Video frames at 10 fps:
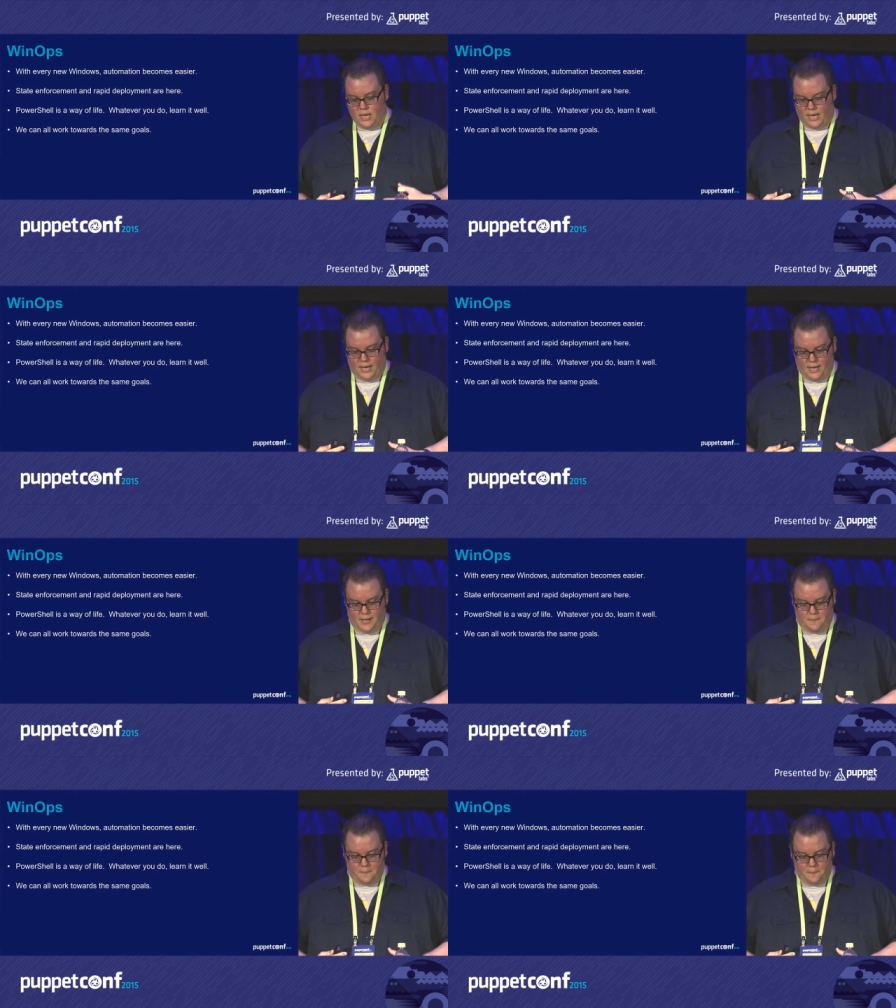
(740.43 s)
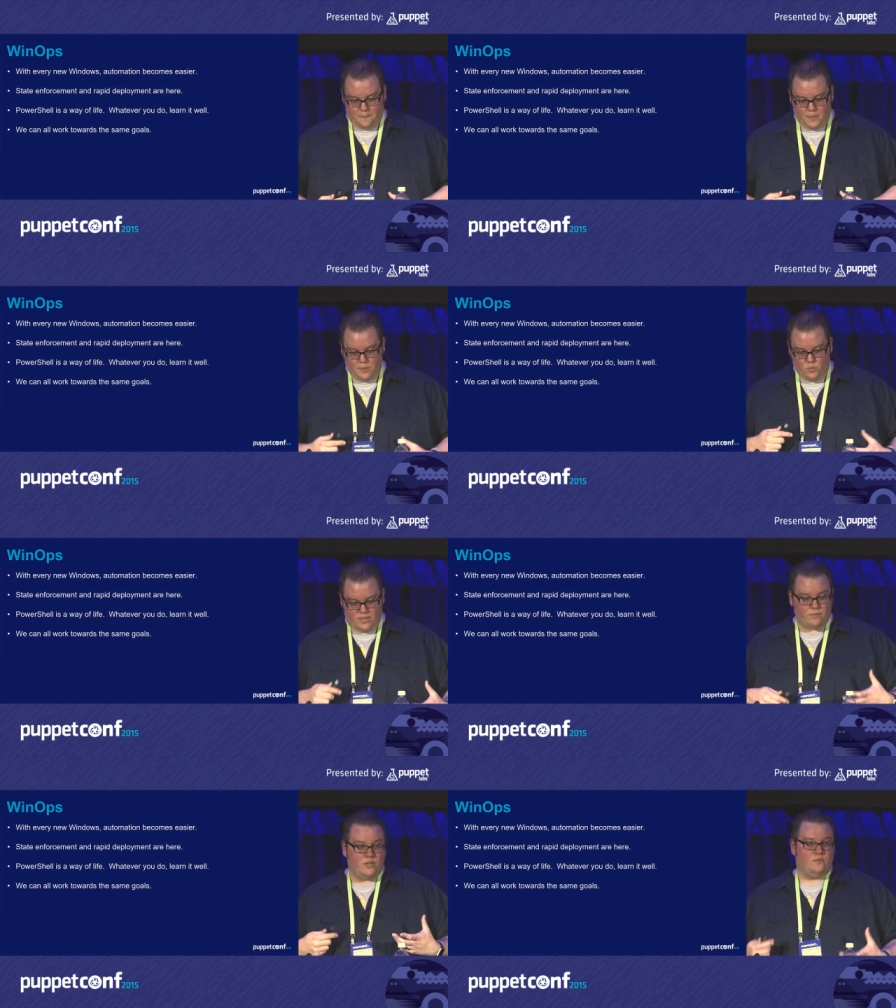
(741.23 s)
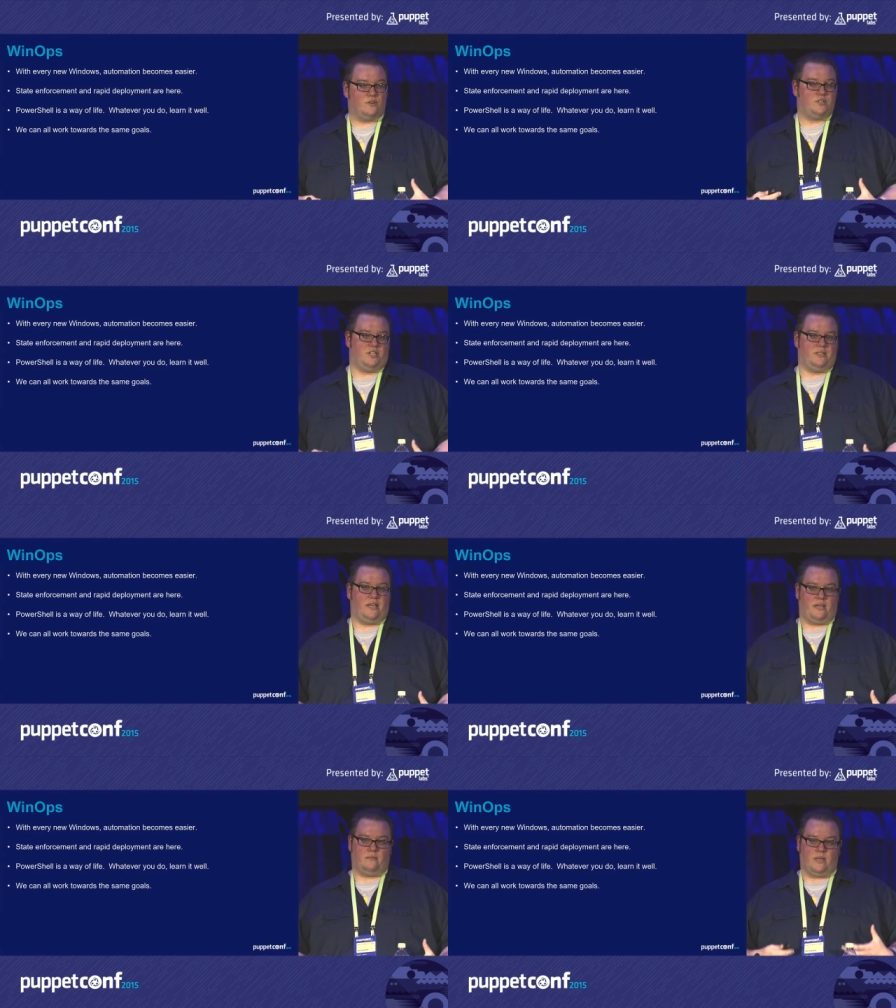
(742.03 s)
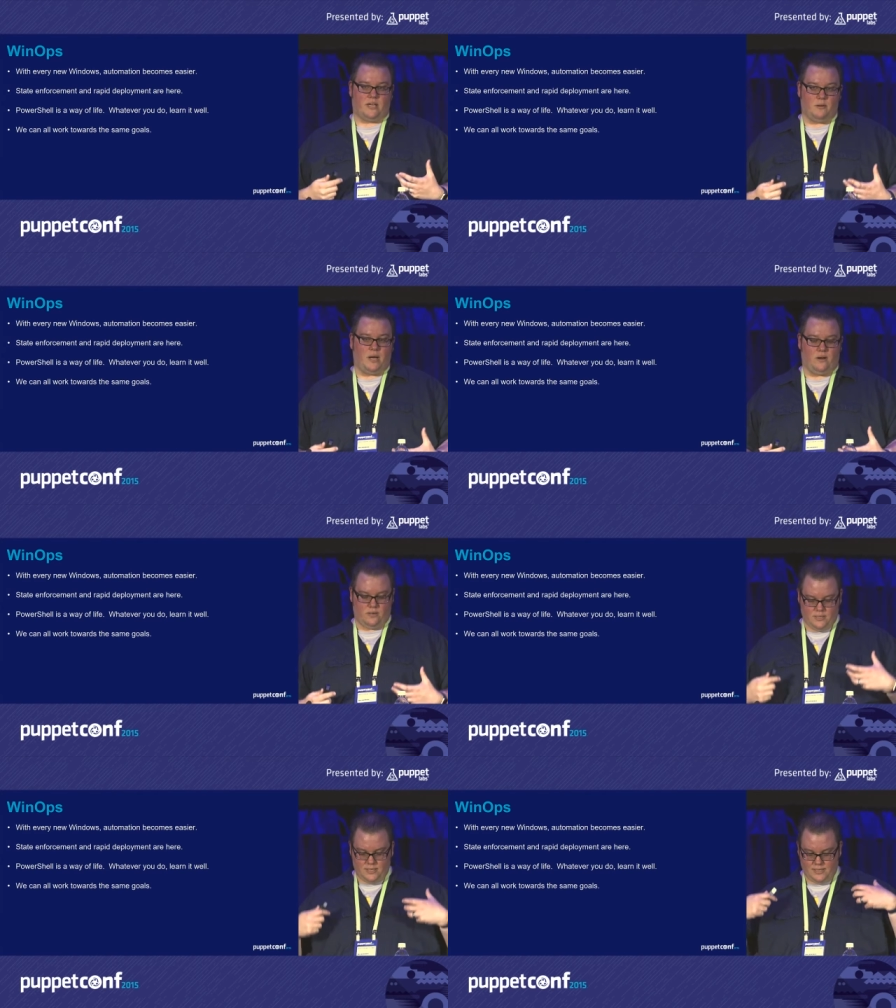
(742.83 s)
um, with every new version, they, they come out,